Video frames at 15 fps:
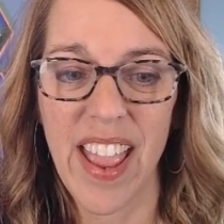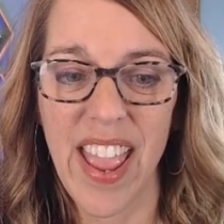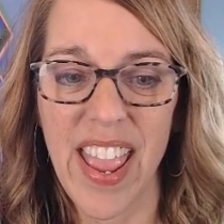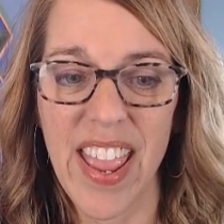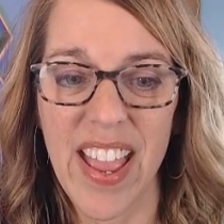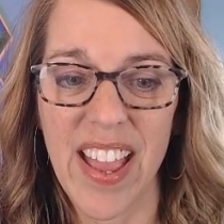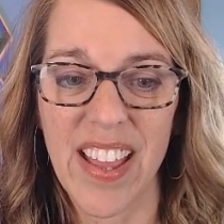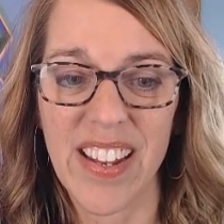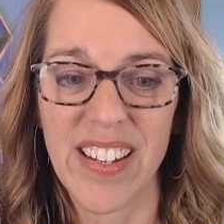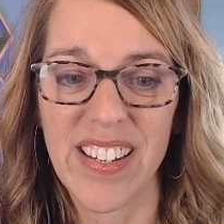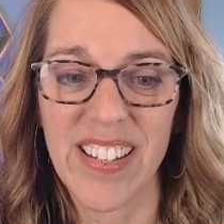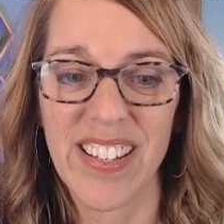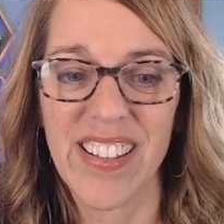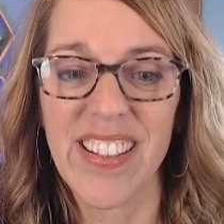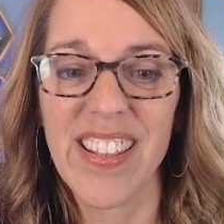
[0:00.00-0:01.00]

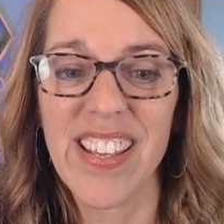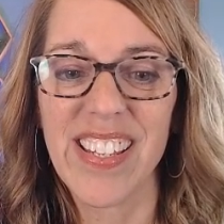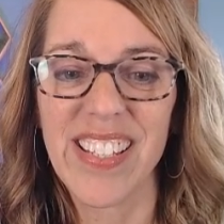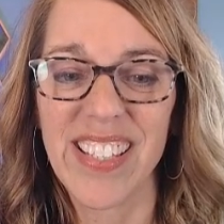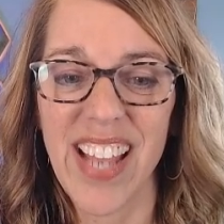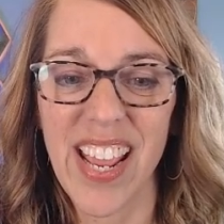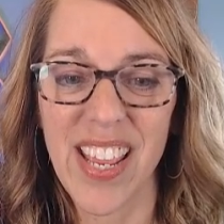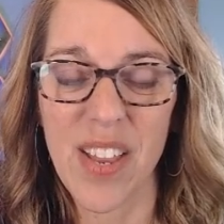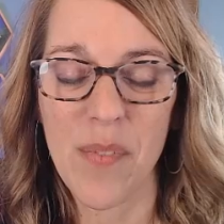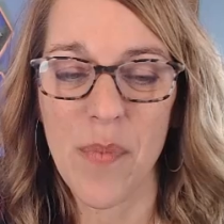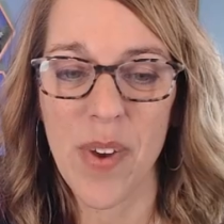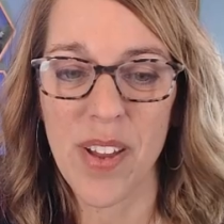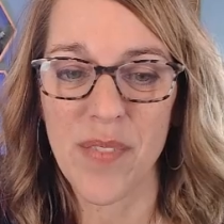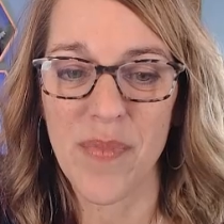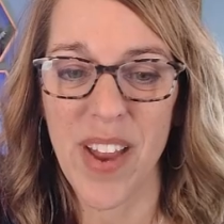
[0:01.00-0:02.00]
and the second
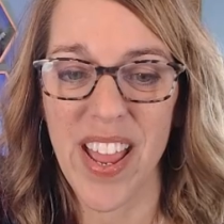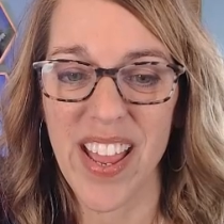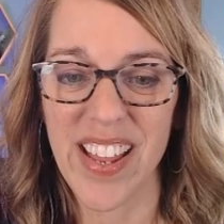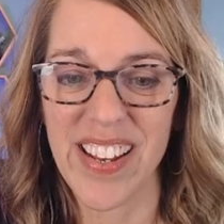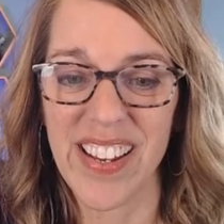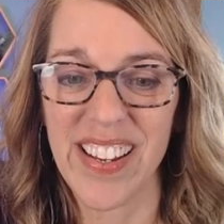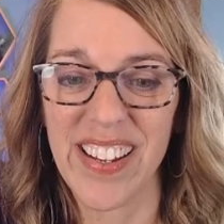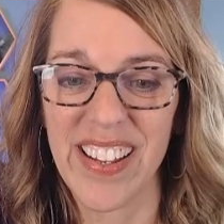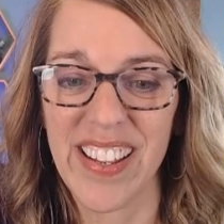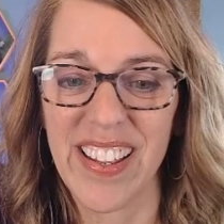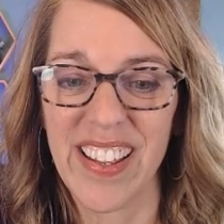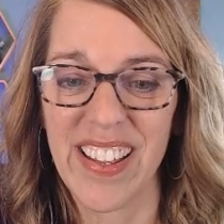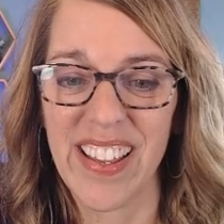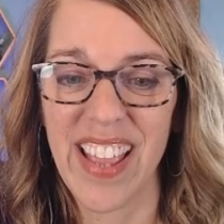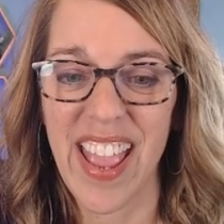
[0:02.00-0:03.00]
one red
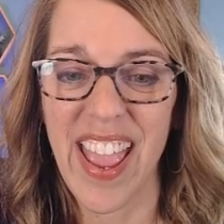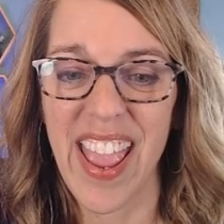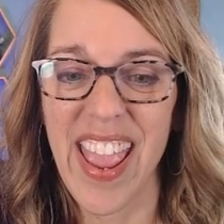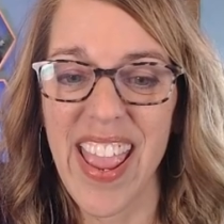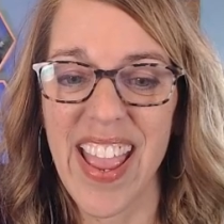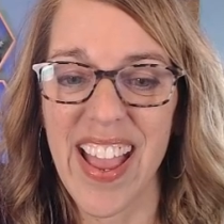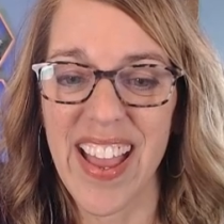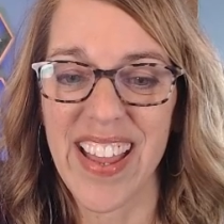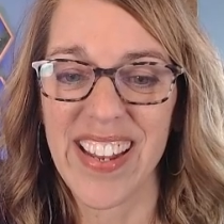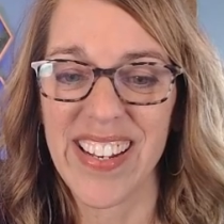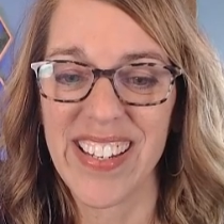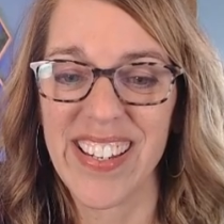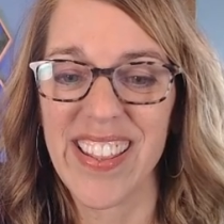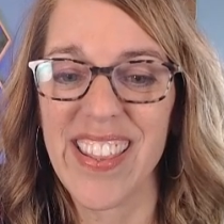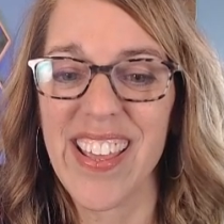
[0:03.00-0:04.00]

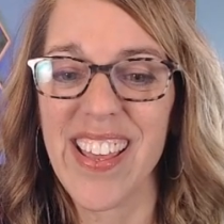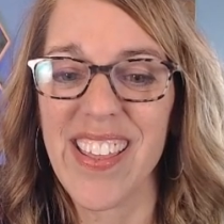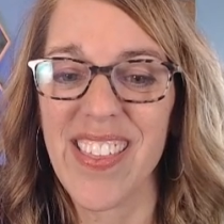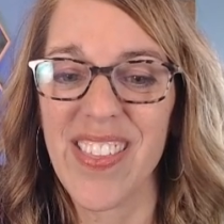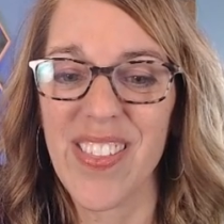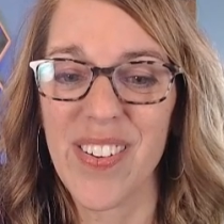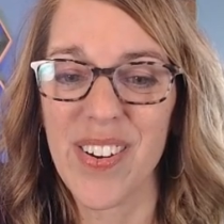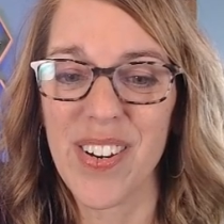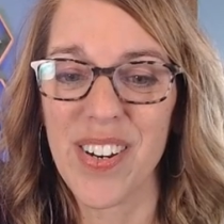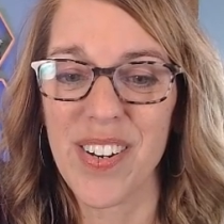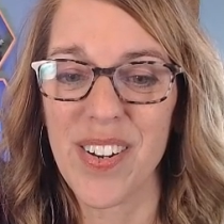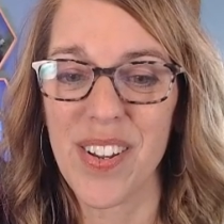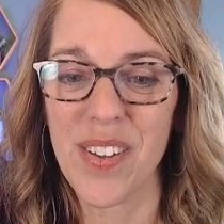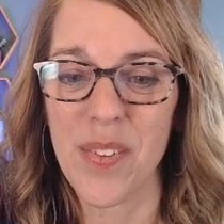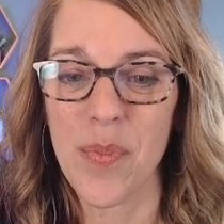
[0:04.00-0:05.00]
and the
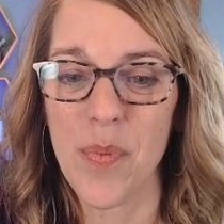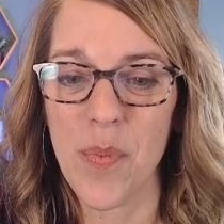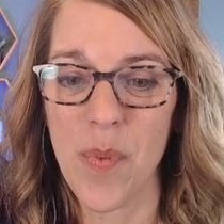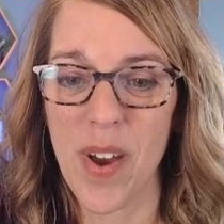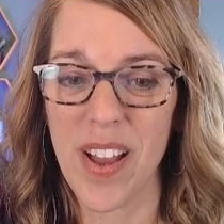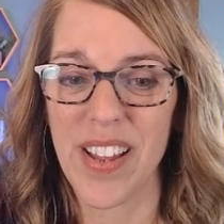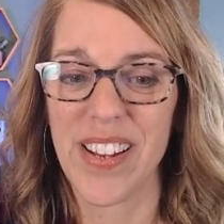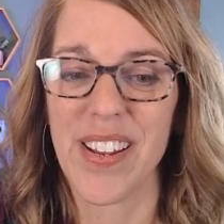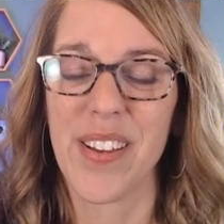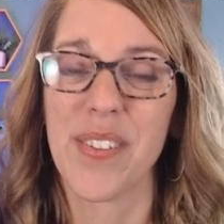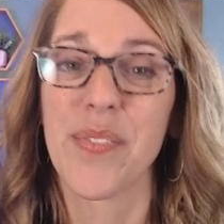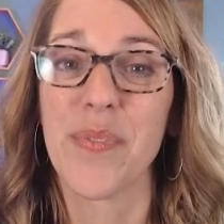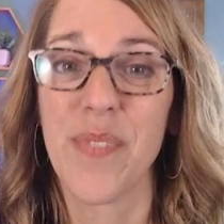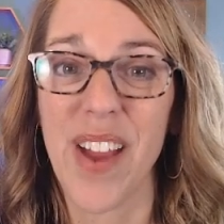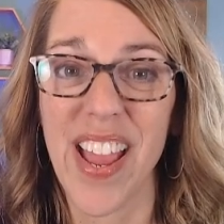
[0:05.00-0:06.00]
third one
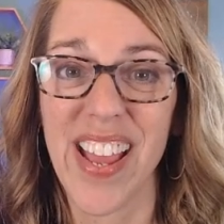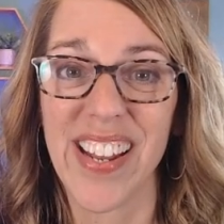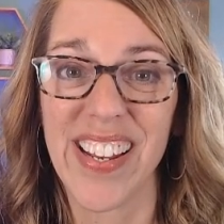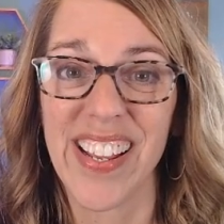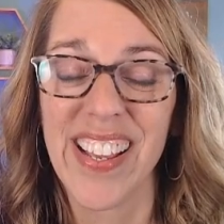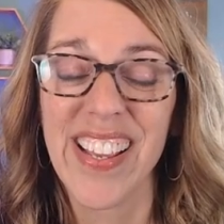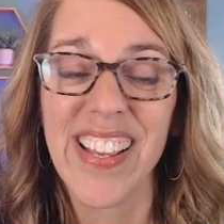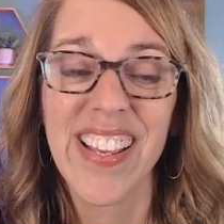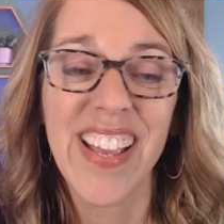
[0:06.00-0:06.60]
red.